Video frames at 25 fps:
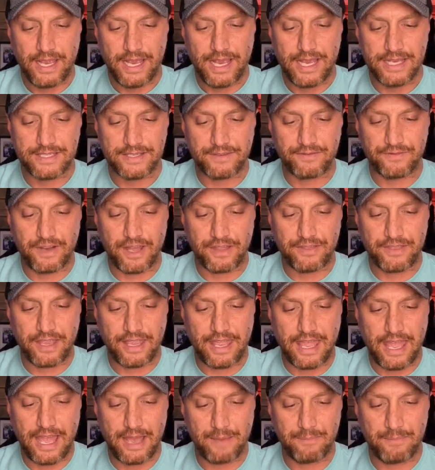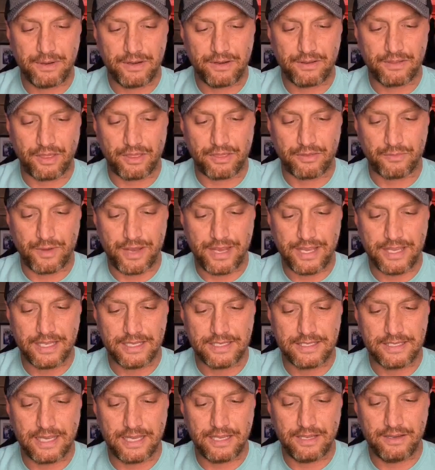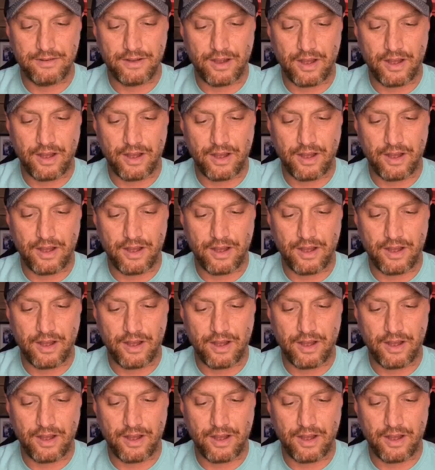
As if nothing happened, the three continued